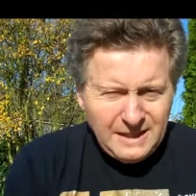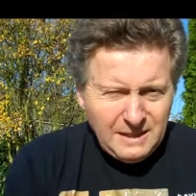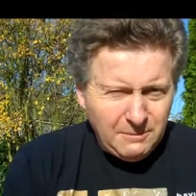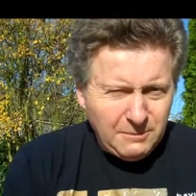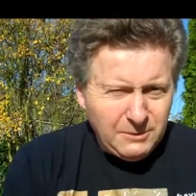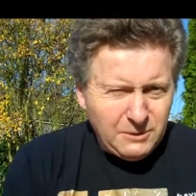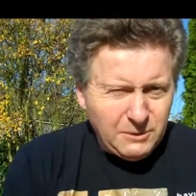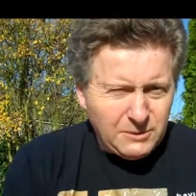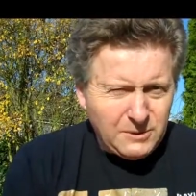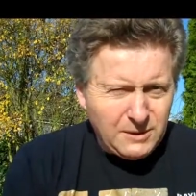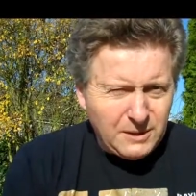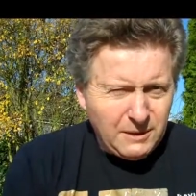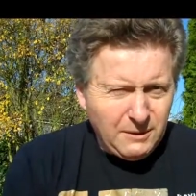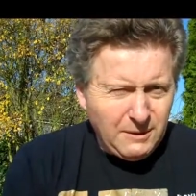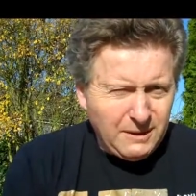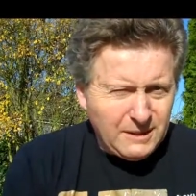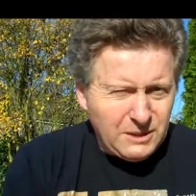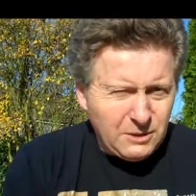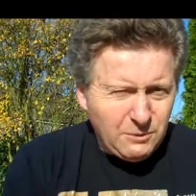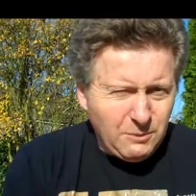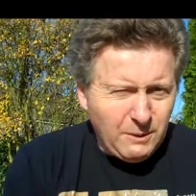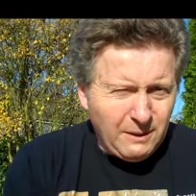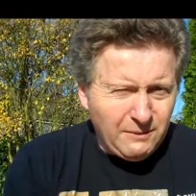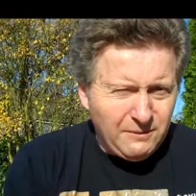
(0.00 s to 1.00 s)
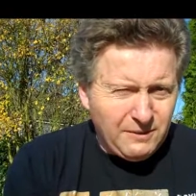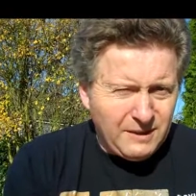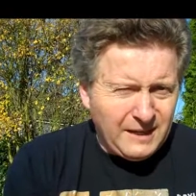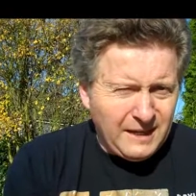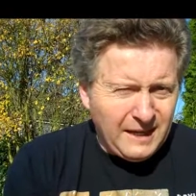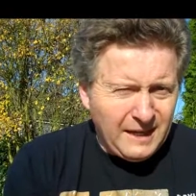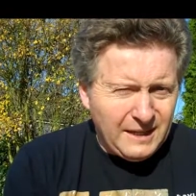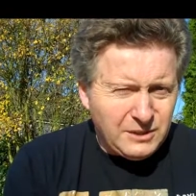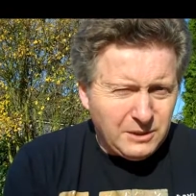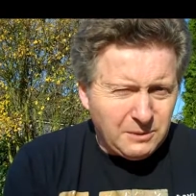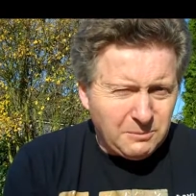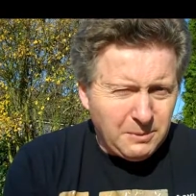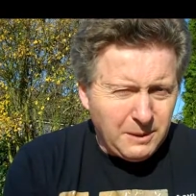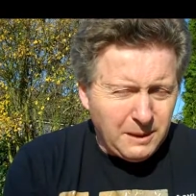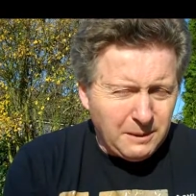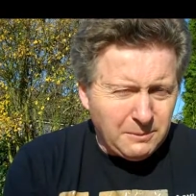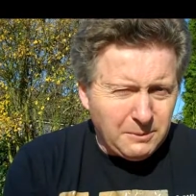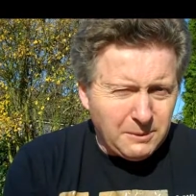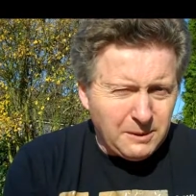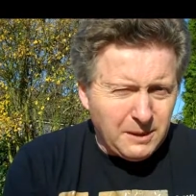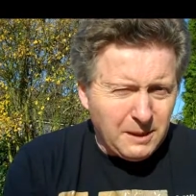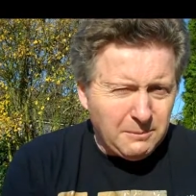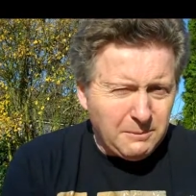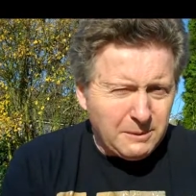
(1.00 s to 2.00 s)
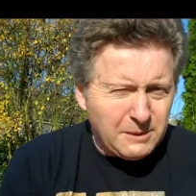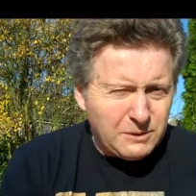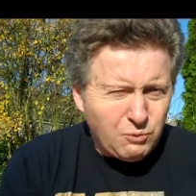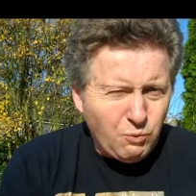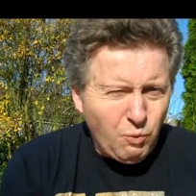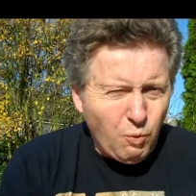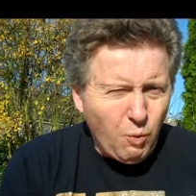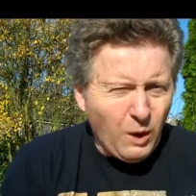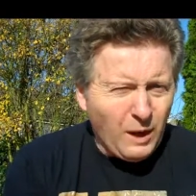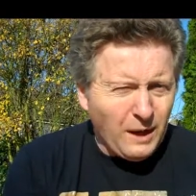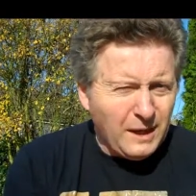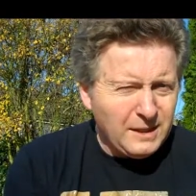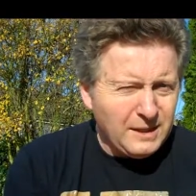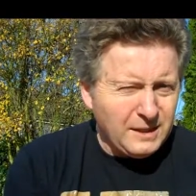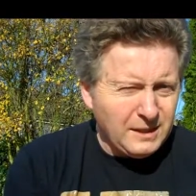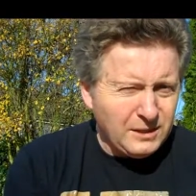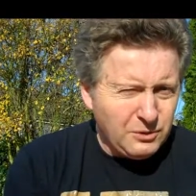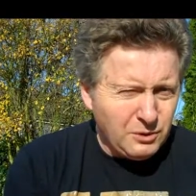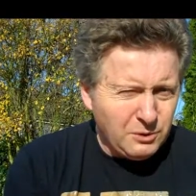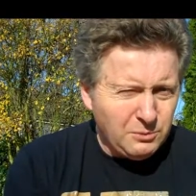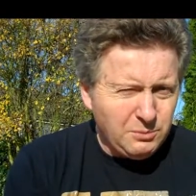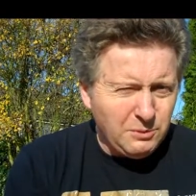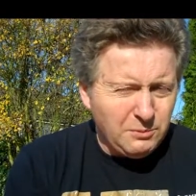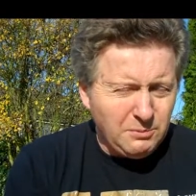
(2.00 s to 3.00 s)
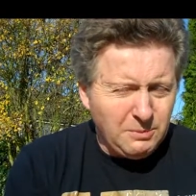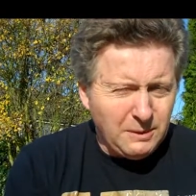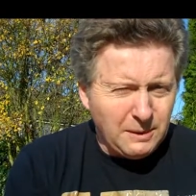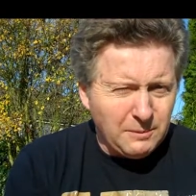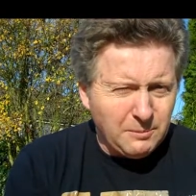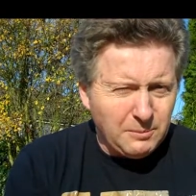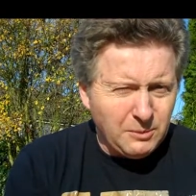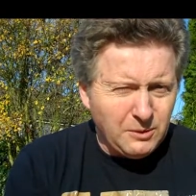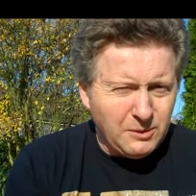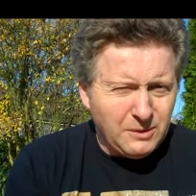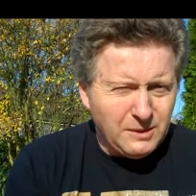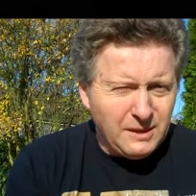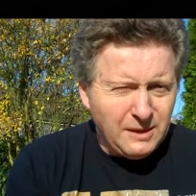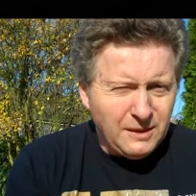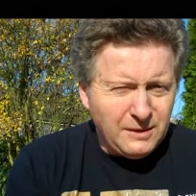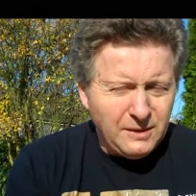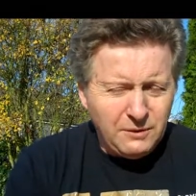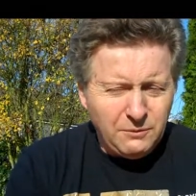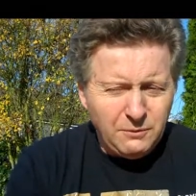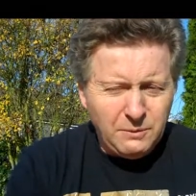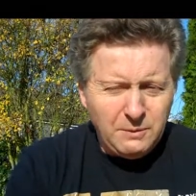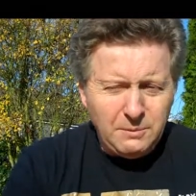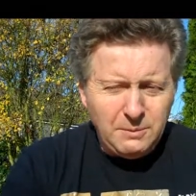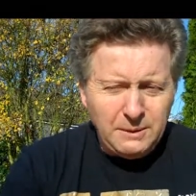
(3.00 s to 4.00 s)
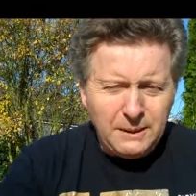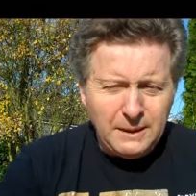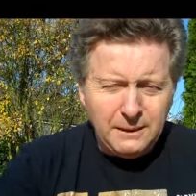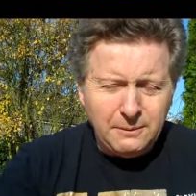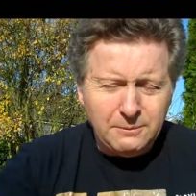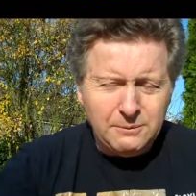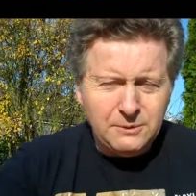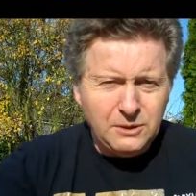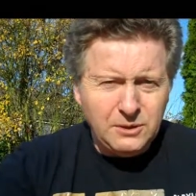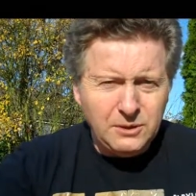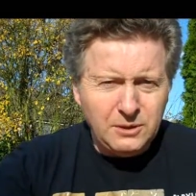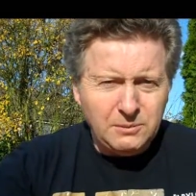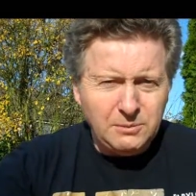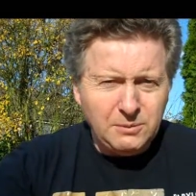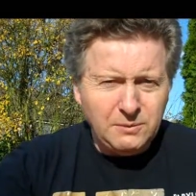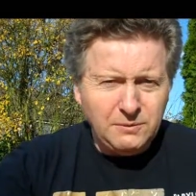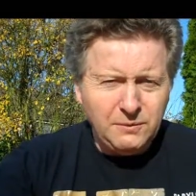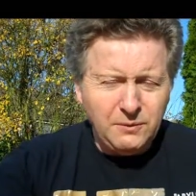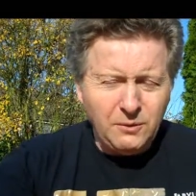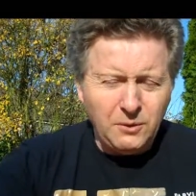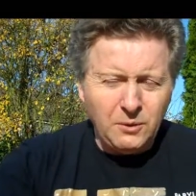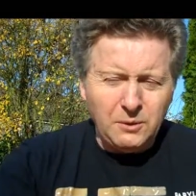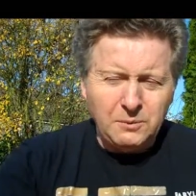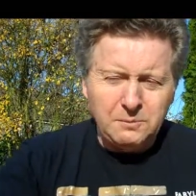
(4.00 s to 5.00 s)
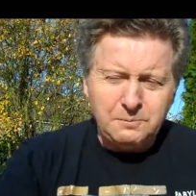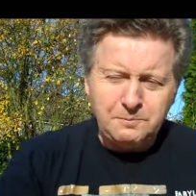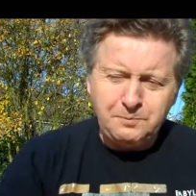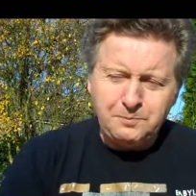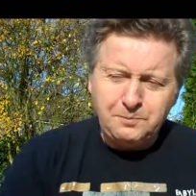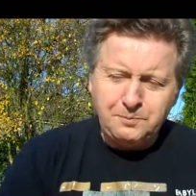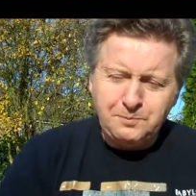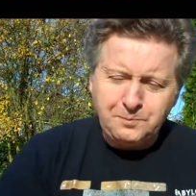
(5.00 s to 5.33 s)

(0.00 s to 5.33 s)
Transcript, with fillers: but also it's a way of engaging people, a much wider group of people than we've been able to do it before.